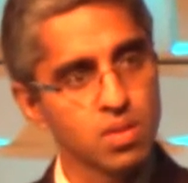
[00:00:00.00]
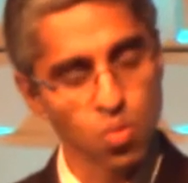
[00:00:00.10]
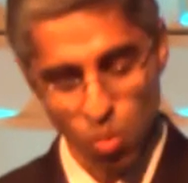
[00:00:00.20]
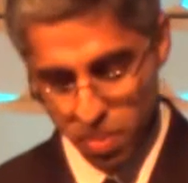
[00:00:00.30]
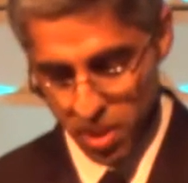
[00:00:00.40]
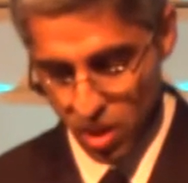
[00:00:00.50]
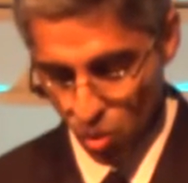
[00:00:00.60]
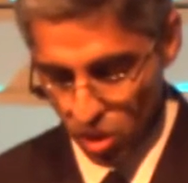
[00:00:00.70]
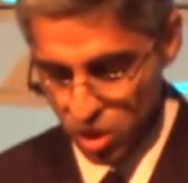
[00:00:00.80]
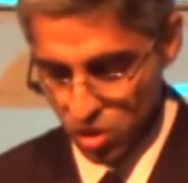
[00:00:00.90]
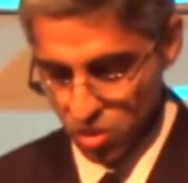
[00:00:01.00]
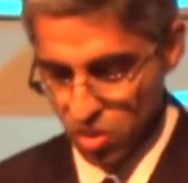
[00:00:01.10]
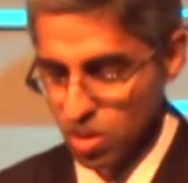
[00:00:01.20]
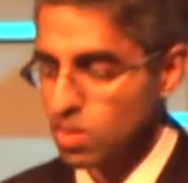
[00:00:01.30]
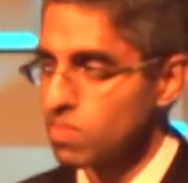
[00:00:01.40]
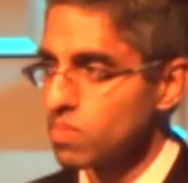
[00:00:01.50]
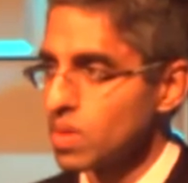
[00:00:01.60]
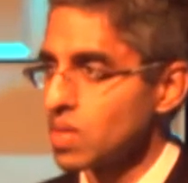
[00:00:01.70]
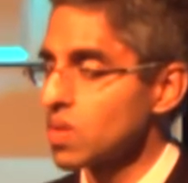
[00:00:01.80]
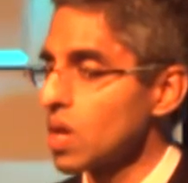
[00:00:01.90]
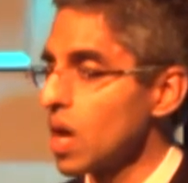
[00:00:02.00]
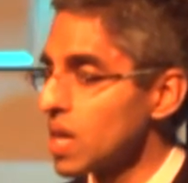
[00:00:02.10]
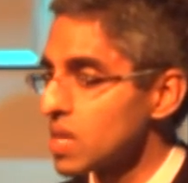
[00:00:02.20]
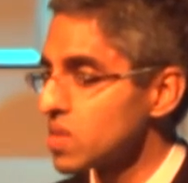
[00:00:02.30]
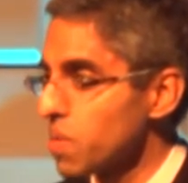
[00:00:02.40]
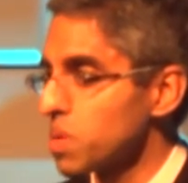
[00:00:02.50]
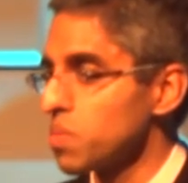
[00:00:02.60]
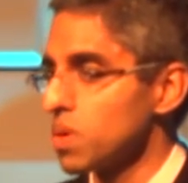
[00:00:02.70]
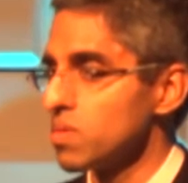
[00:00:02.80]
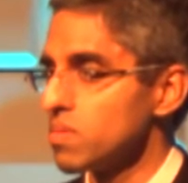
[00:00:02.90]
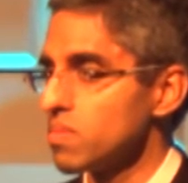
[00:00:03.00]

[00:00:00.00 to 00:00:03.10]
women, or children, is unacceptable,